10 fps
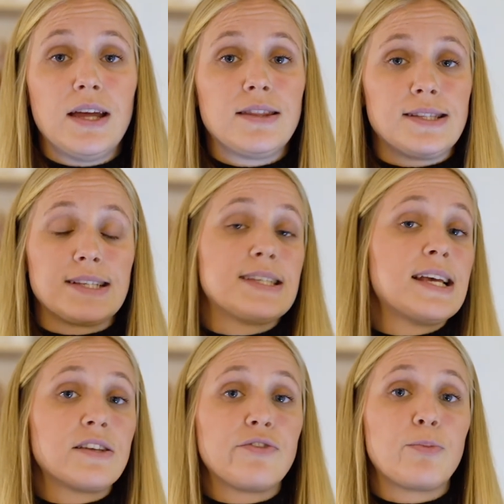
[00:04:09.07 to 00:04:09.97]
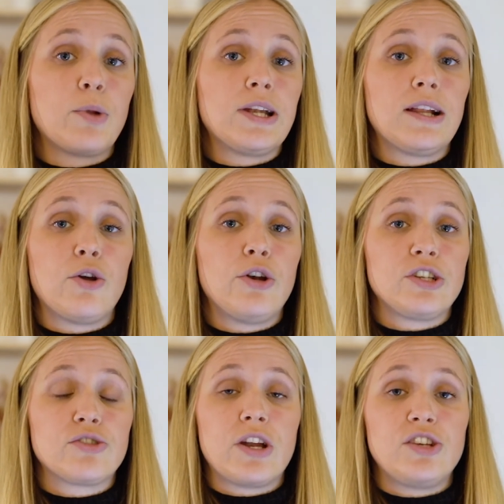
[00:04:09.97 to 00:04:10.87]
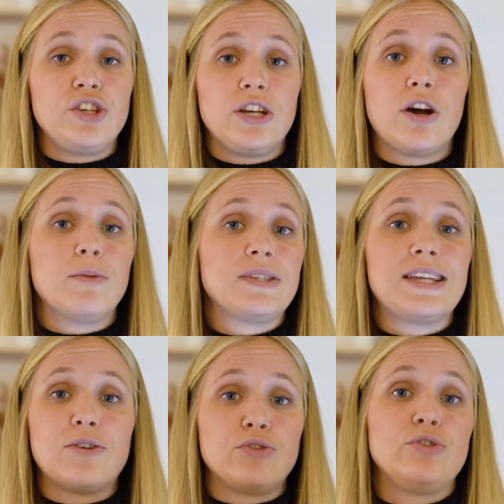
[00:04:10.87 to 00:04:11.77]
The success of your blended learning strategy comes down